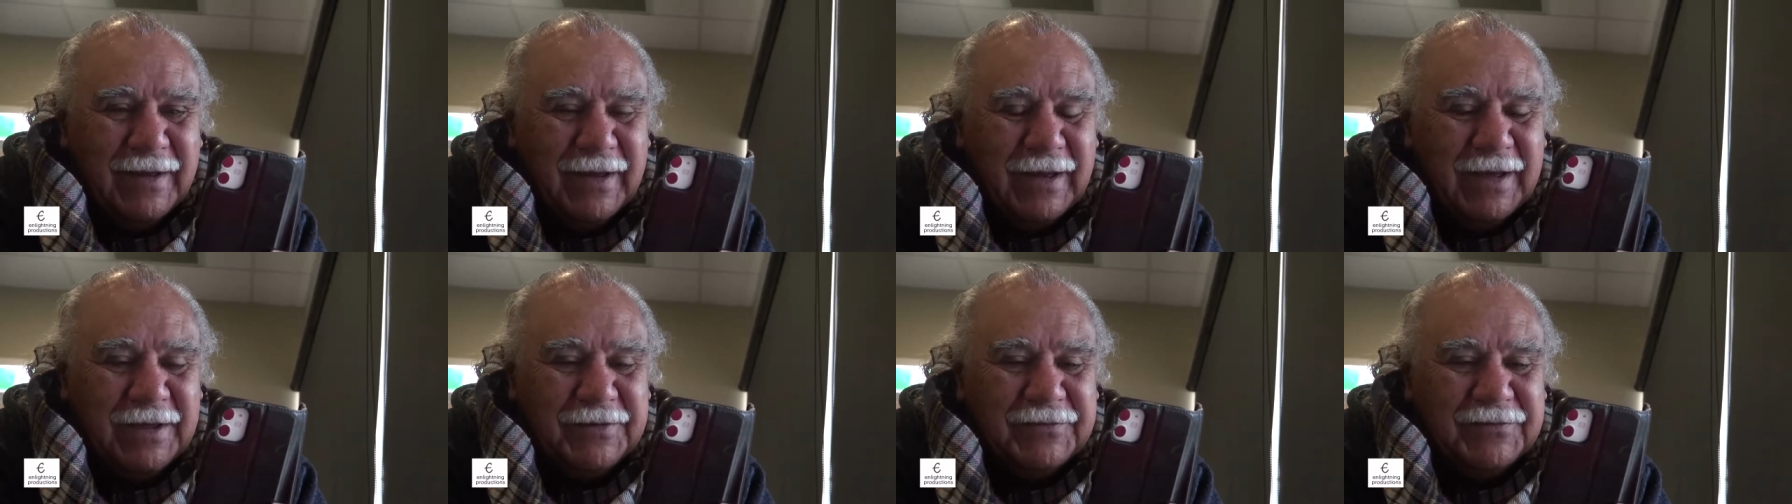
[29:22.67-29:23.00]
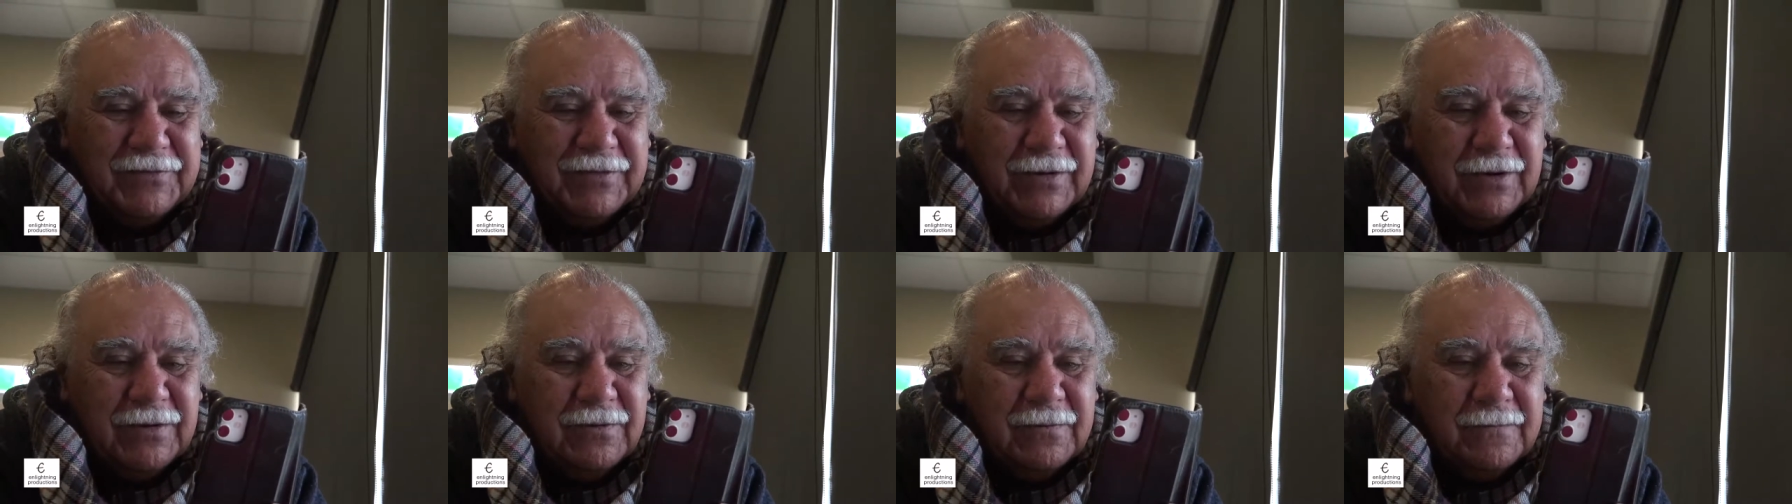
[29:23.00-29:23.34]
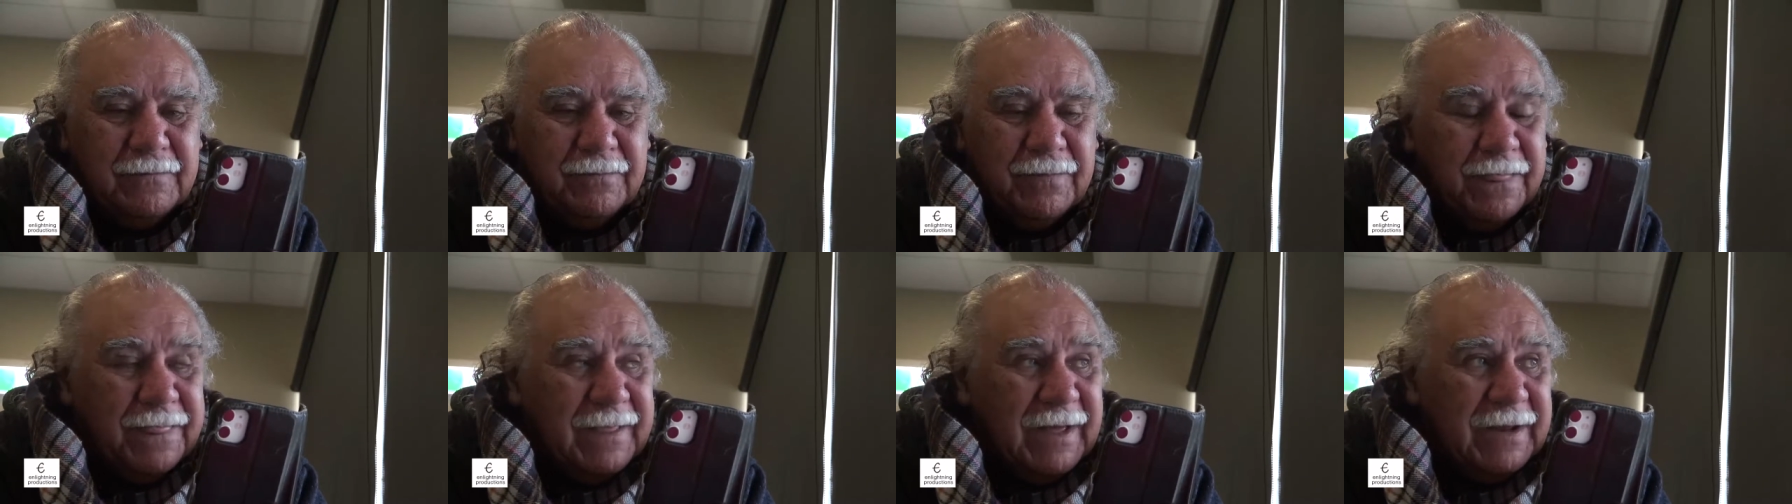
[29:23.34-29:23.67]
and so
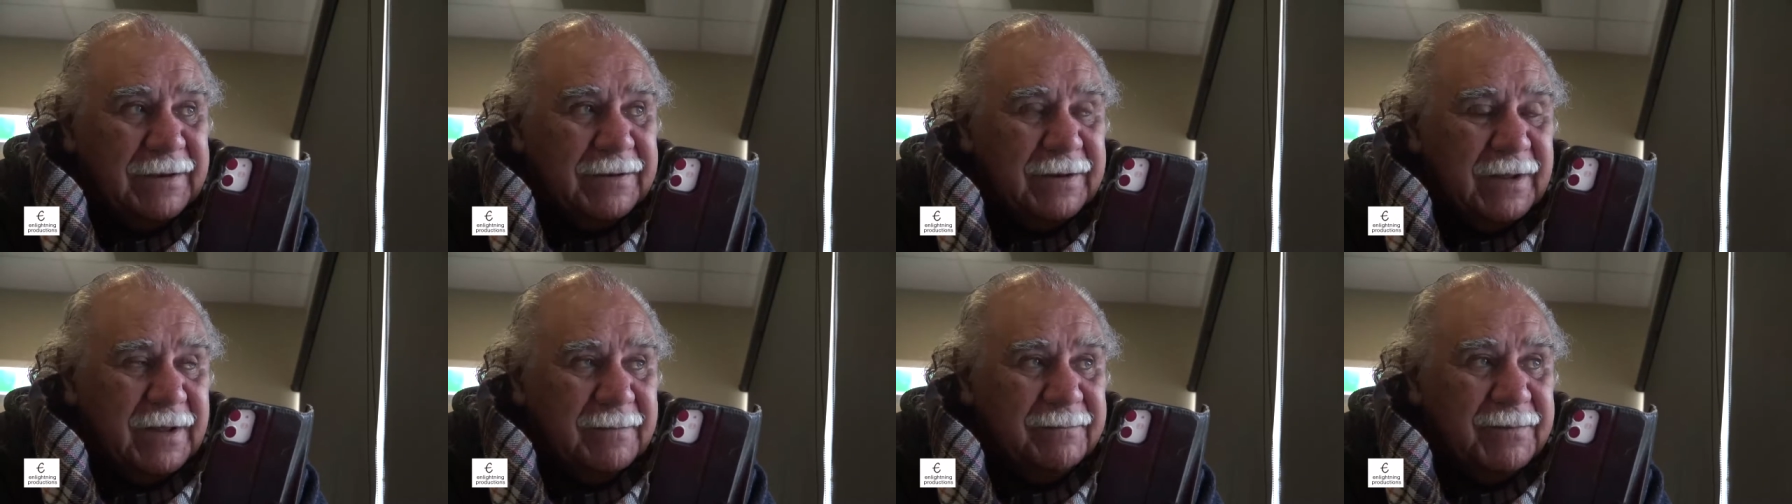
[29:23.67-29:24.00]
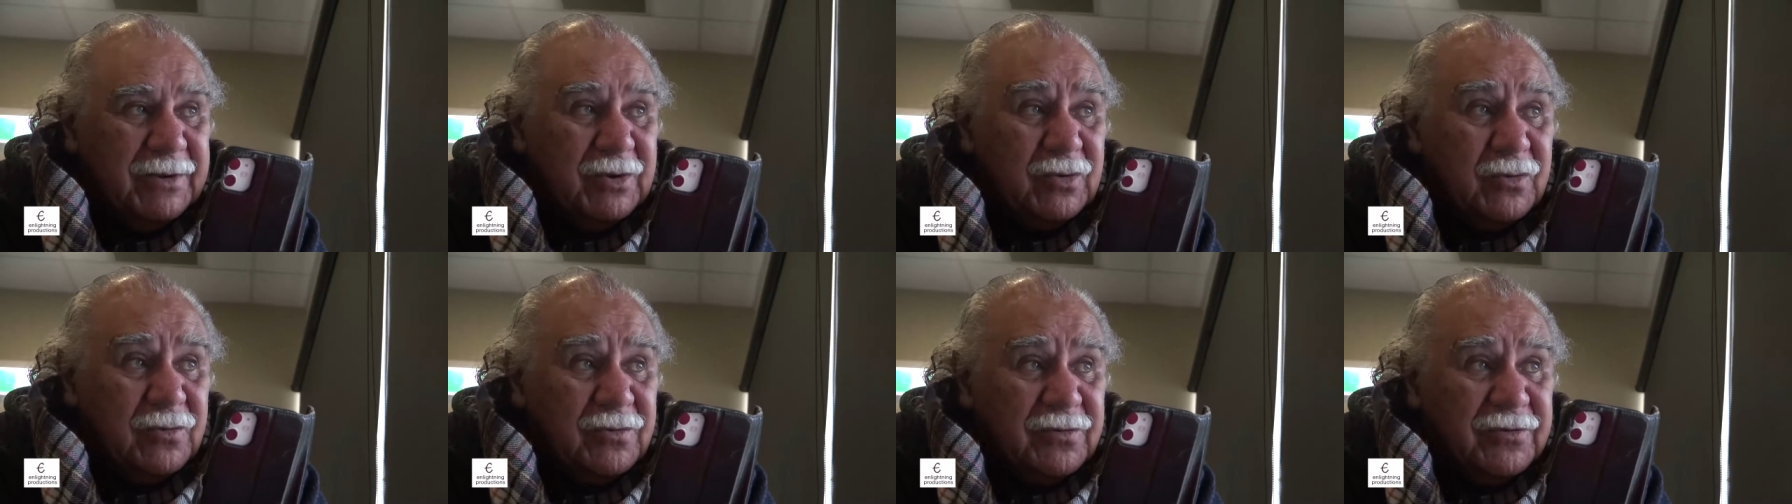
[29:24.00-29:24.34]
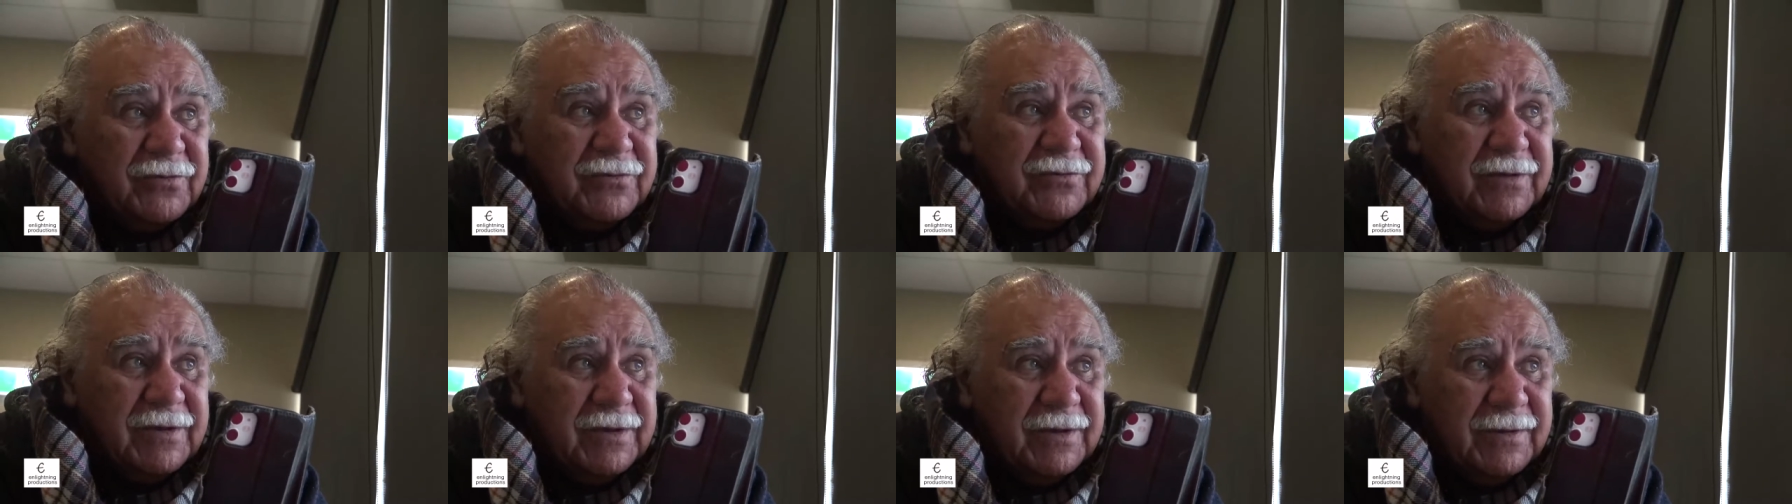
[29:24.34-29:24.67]
and, and
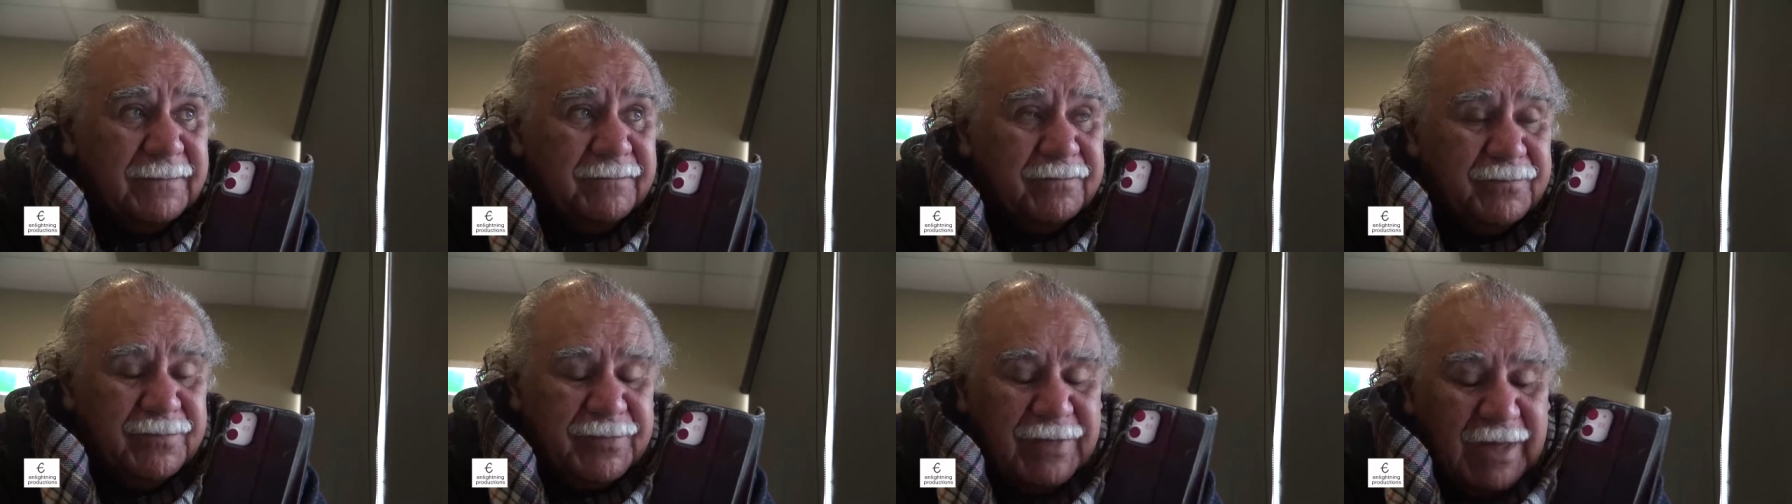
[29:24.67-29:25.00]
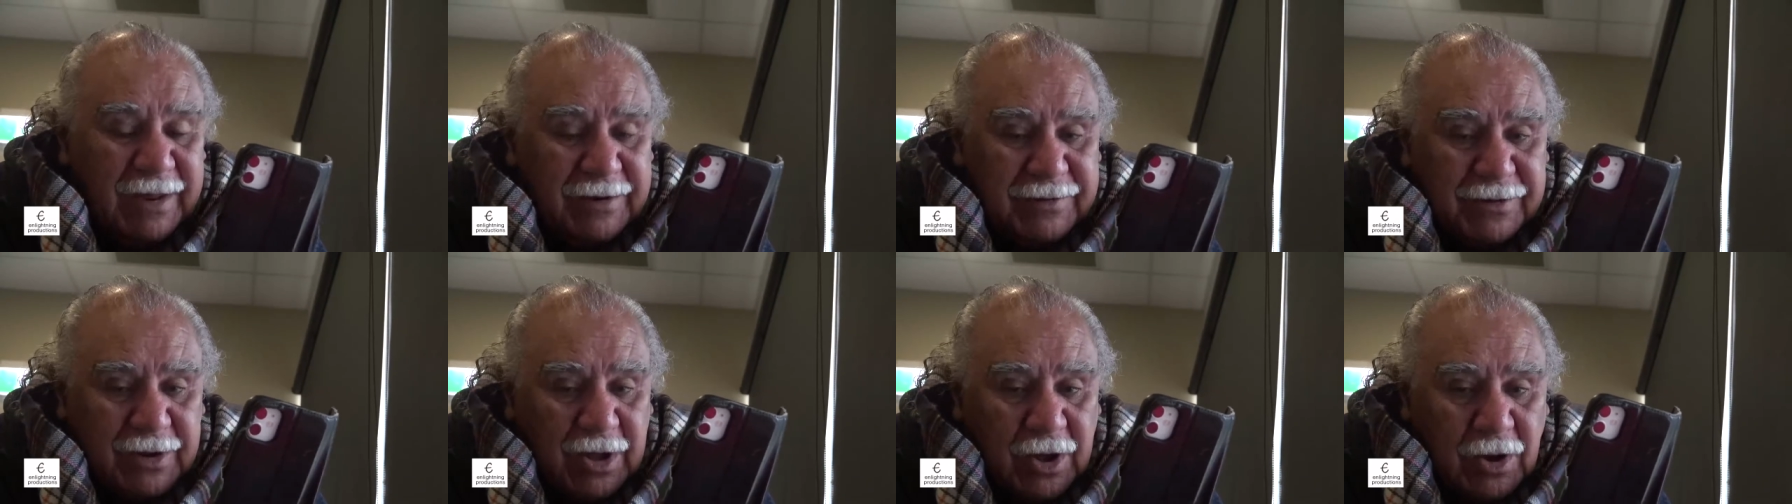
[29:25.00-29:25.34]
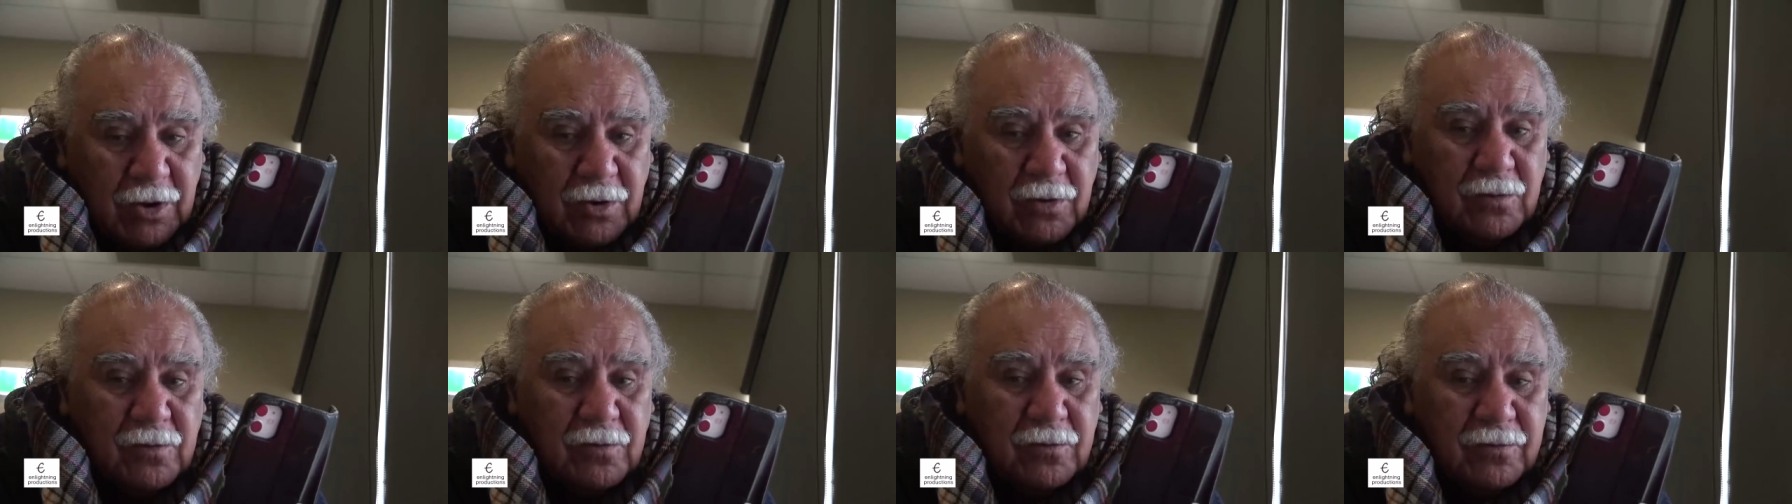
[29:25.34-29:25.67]
because that
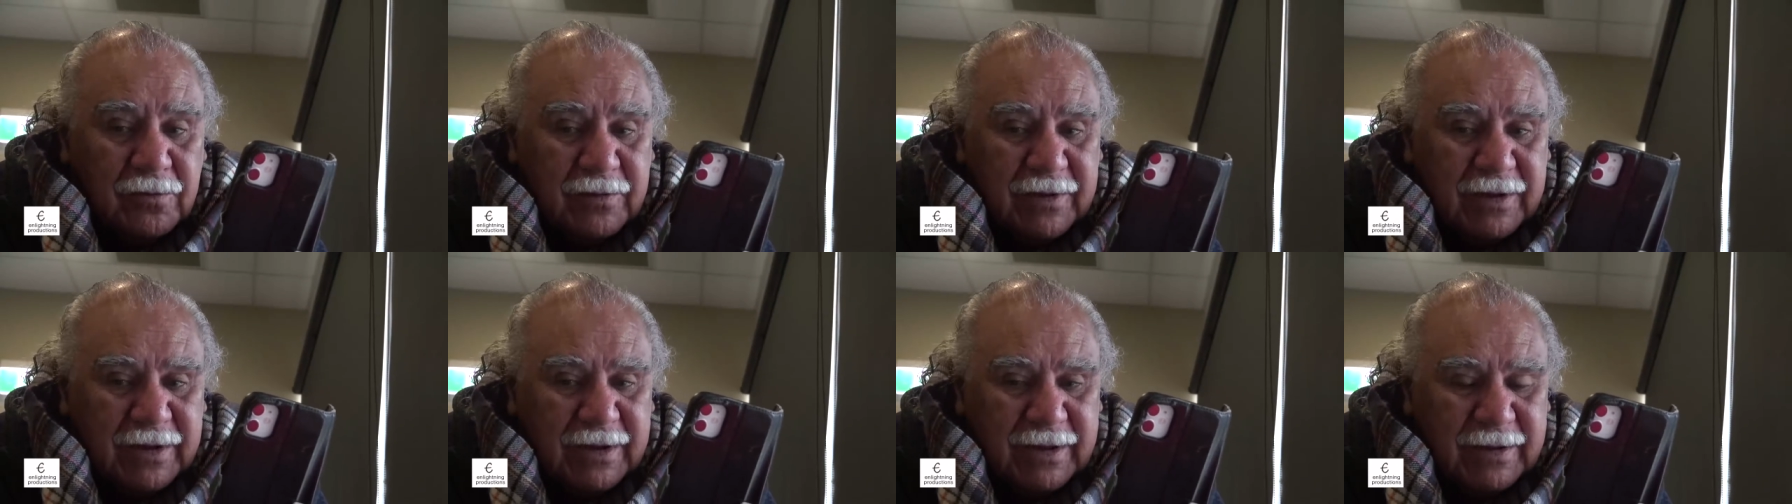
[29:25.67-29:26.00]
whole